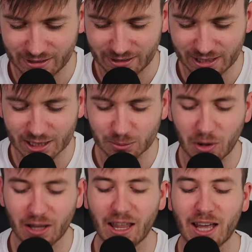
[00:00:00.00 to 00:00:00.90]
This is
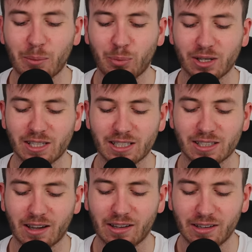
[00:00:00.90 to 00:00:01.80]
my ladder
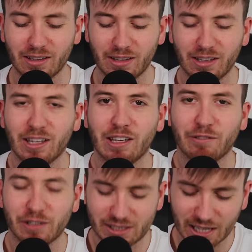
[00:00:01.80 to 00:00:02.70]
predictor
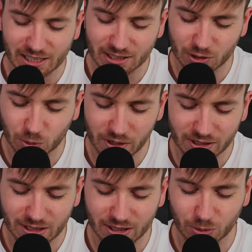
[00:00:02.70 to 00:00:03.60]
for season
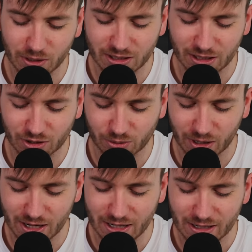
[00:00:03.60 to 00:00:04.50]

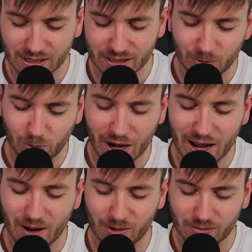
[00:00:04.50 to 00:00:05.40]
2023.
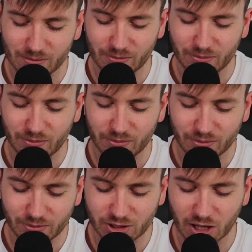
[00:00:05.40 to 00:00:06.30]
Wow.
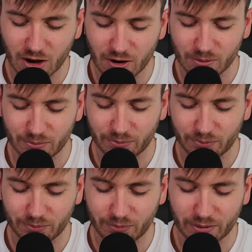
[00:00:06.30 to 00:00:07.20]
So,
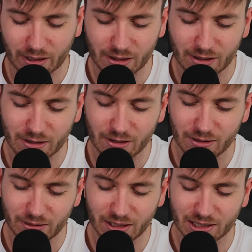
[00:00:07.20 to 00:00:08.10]

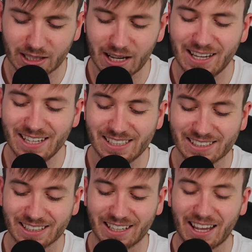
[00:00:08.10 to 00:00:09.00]
the
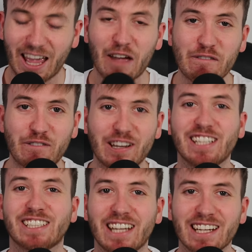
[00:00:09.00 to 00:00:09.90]
D's have
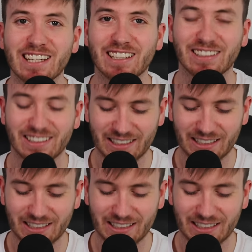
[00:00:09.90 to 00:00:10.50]
finished second.